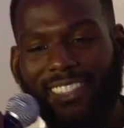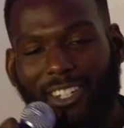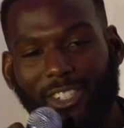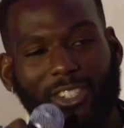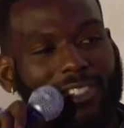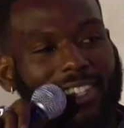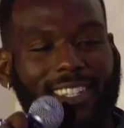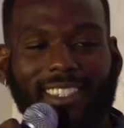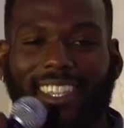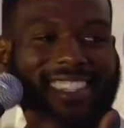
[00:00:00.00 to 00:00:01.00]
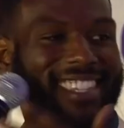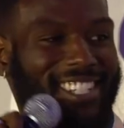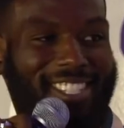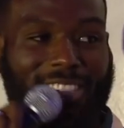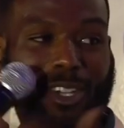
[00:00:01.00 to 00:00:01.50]
there's
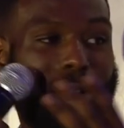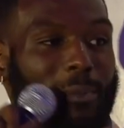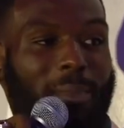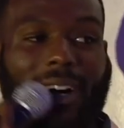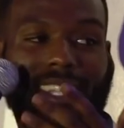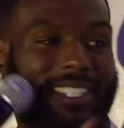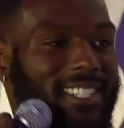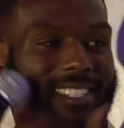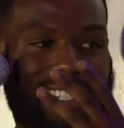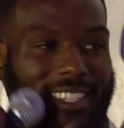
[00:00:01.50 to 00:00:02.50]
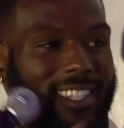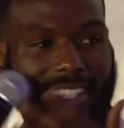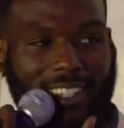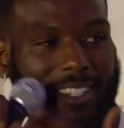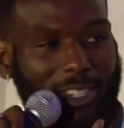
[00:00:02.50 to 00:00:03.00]
so much to
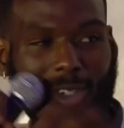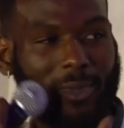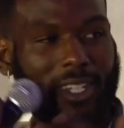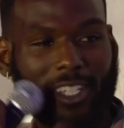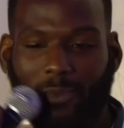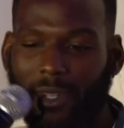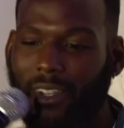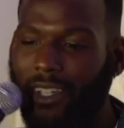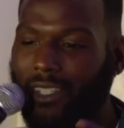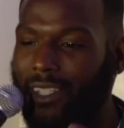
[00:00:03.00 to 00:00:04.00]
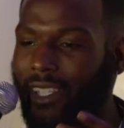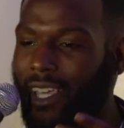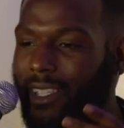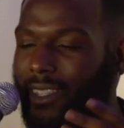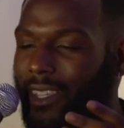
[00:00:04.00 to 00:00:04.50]
the human experience, and
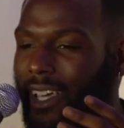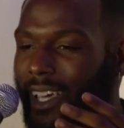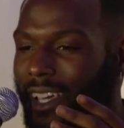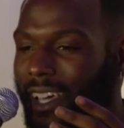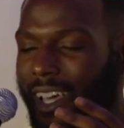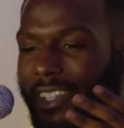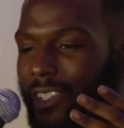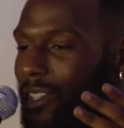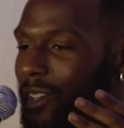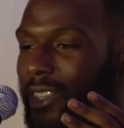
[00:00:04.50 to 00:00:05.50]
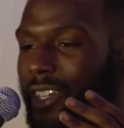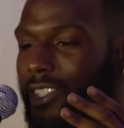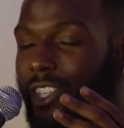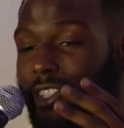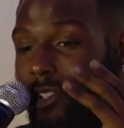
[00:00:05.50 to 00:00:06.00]
like,
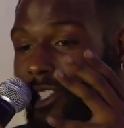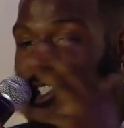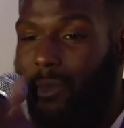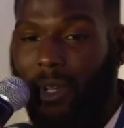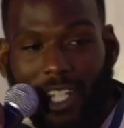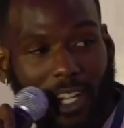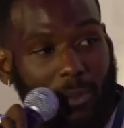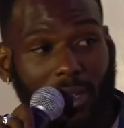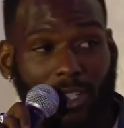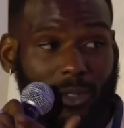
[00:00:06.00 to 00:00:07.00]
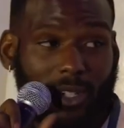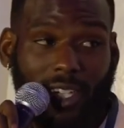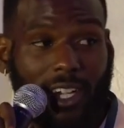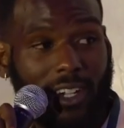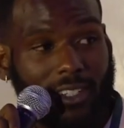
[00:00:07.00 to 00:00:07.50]
there's only so much I can put into a
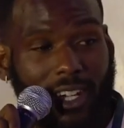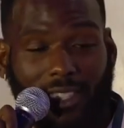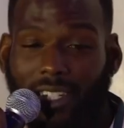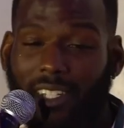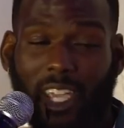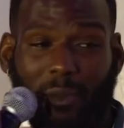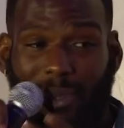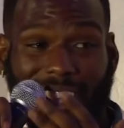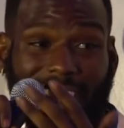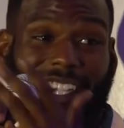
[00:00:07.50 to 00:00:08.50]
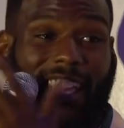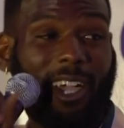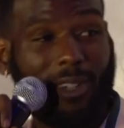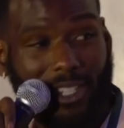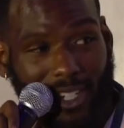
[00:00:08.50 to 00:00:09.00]
character. At the end of the day, I'm playing a
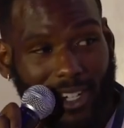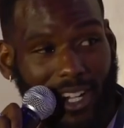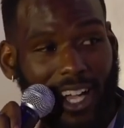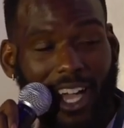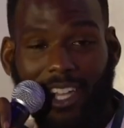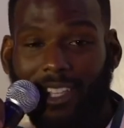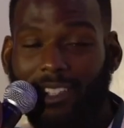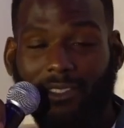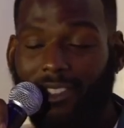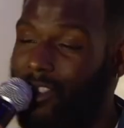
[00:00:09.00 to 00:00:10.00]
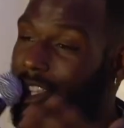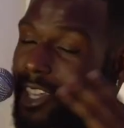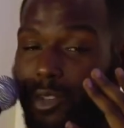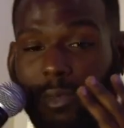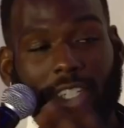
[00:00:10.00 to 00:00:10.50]
character. Right.
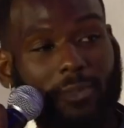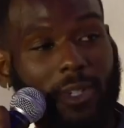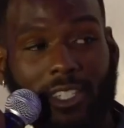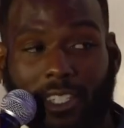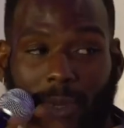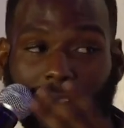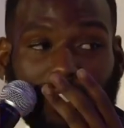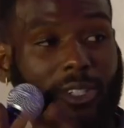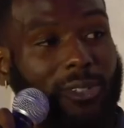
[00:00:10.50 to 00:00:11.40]
The human experience is about